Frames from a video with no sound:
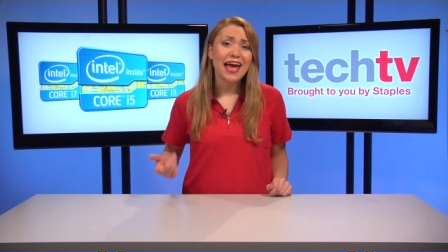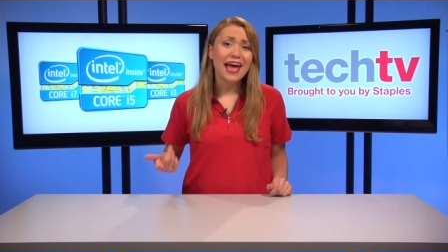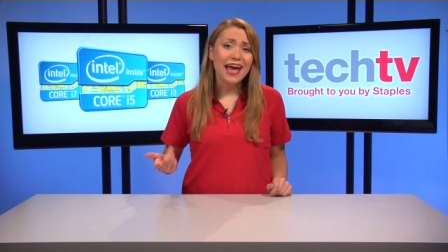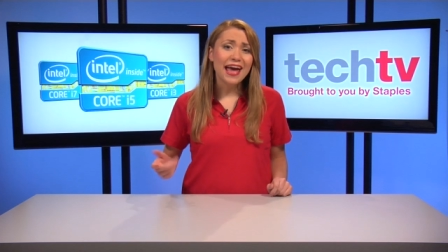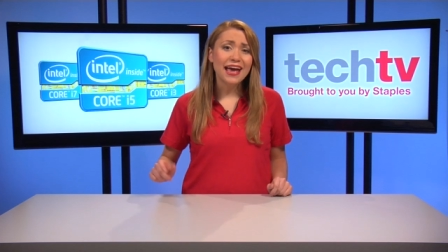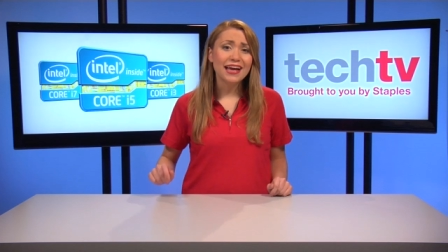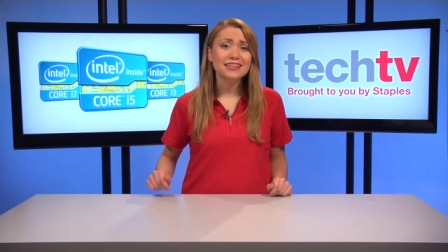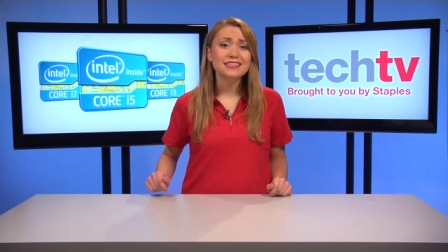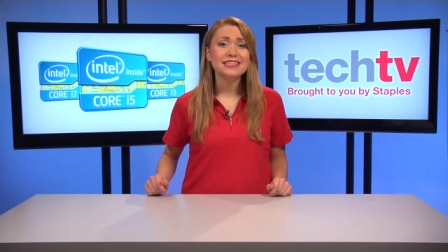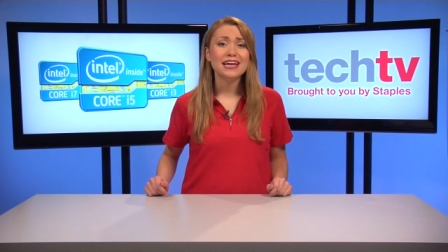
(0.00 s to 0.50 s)

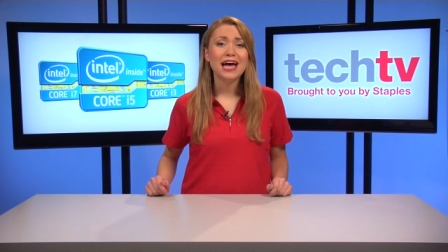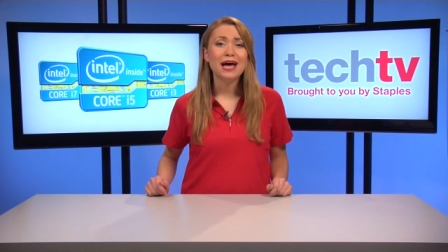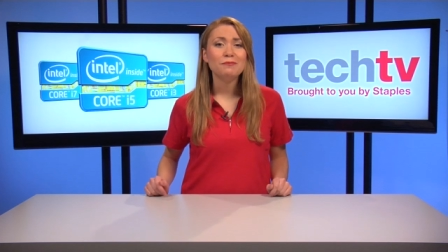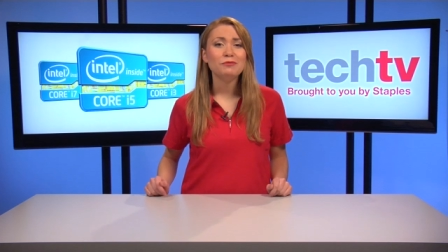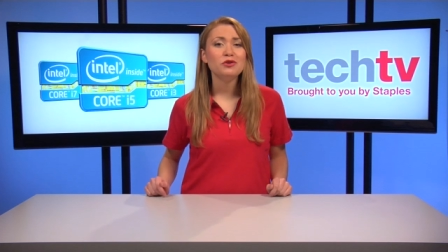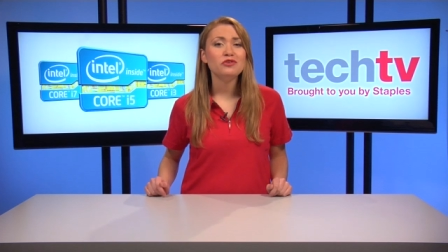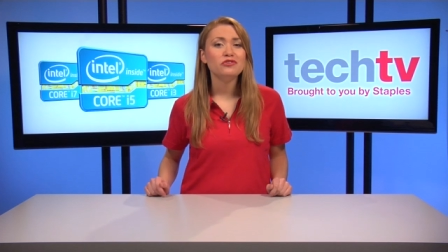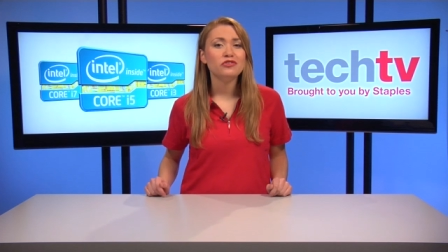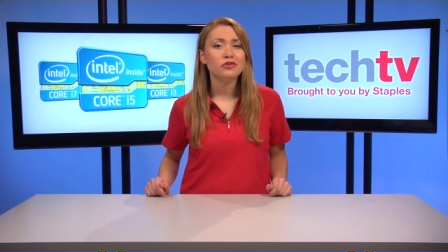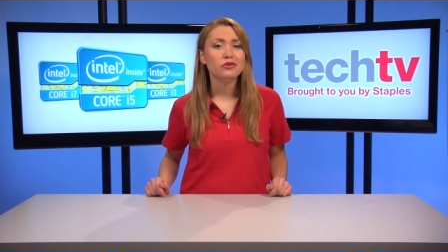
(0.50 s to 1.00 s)
and help
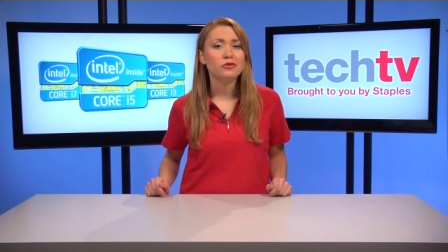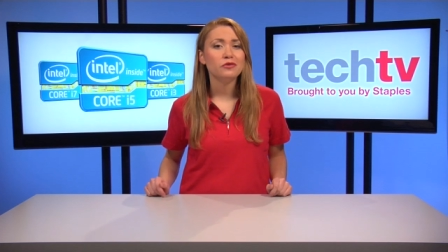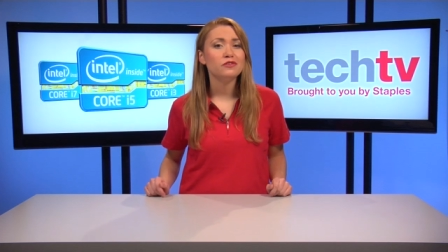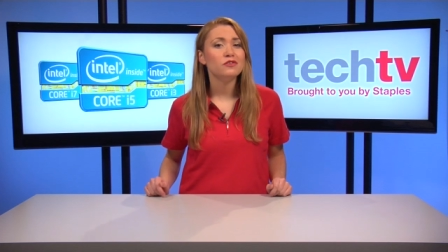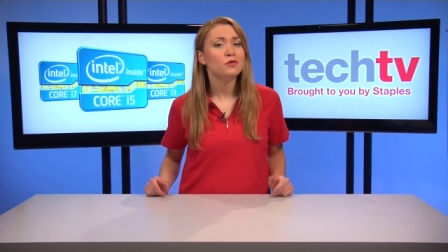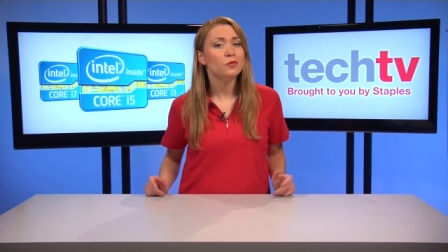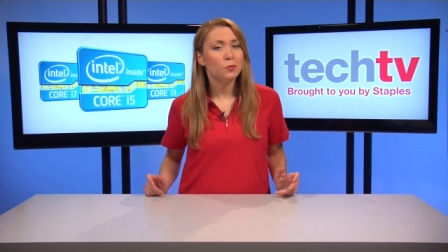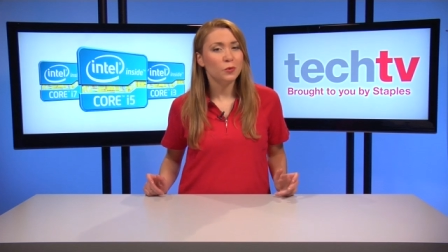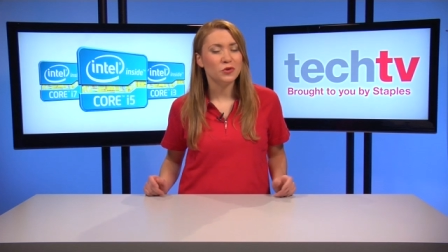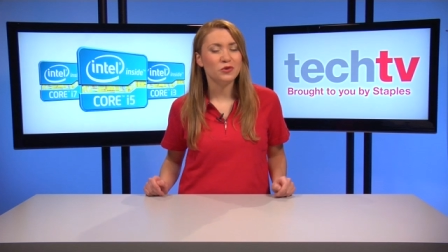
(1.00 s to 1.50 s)
you
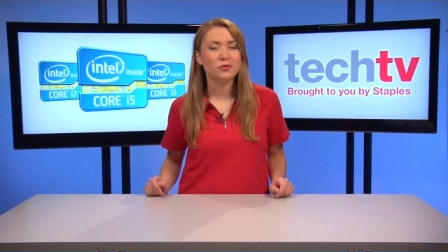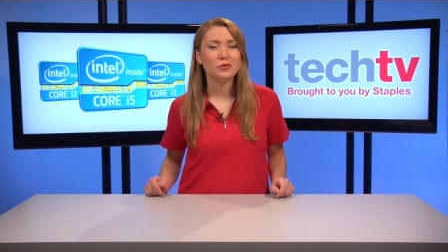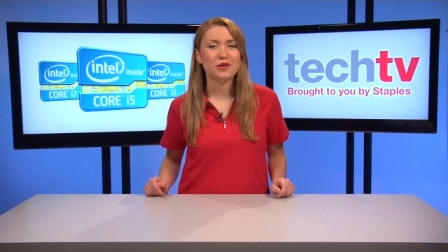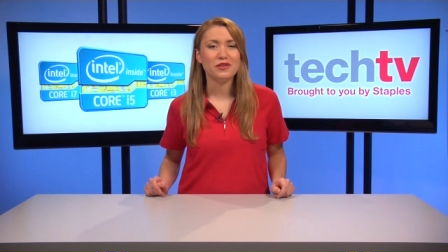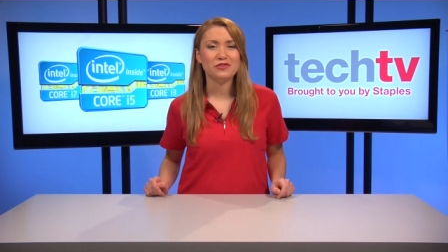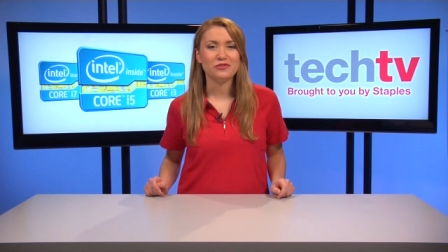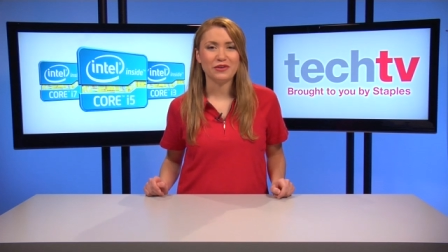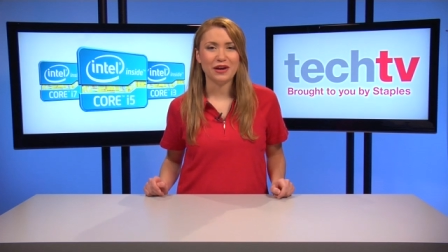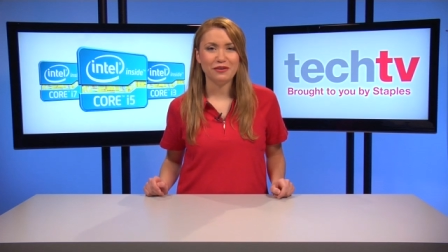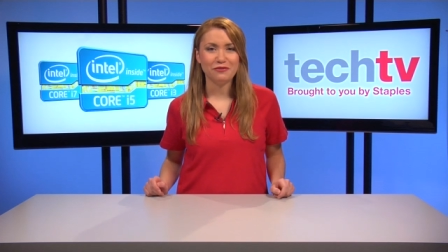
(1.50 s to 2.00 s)
choose which
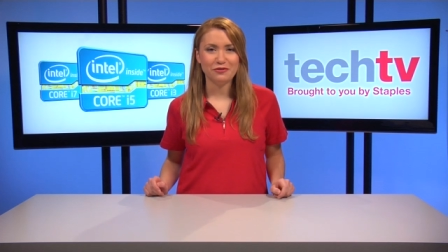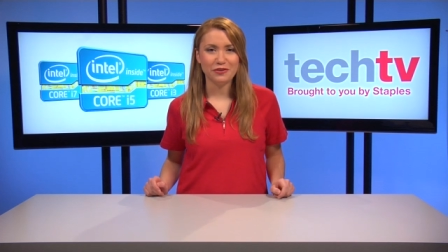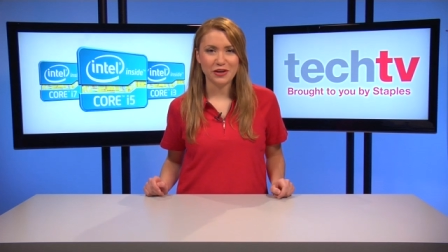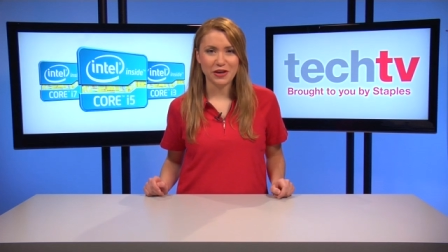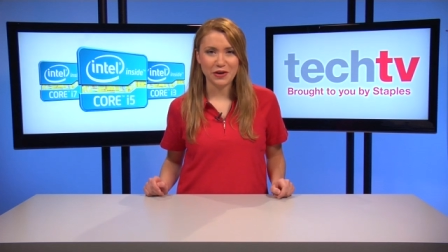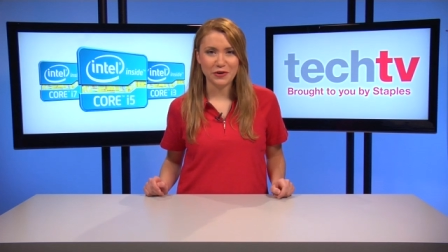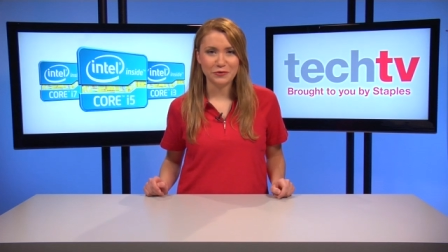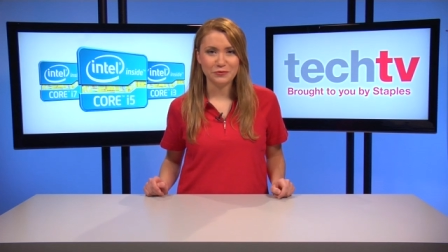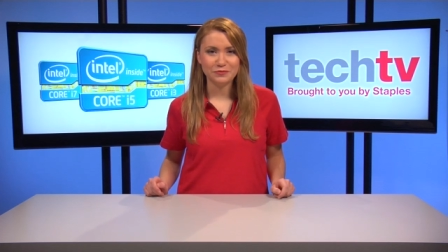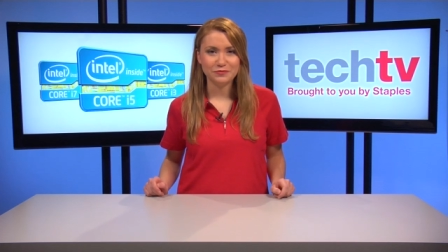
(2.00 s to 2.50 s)
one's right for
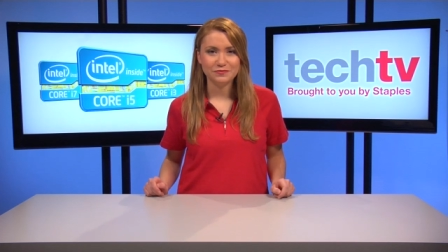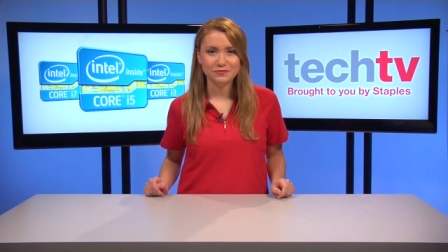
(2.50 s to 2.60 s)
you.